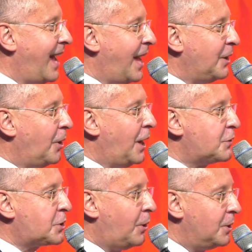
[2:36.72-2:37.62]
And
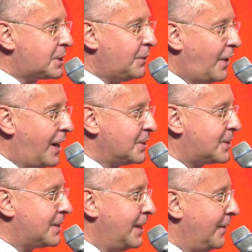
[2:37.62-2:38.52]
Olaf Scholz, the
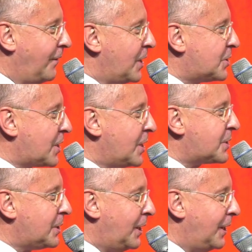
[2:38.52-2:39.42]
Vice
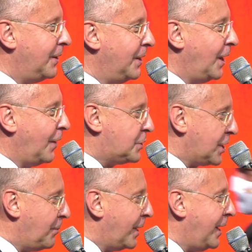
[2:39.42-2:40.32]
Chancellor of
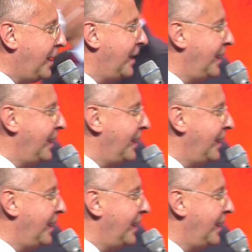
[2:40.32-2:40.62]
Germany,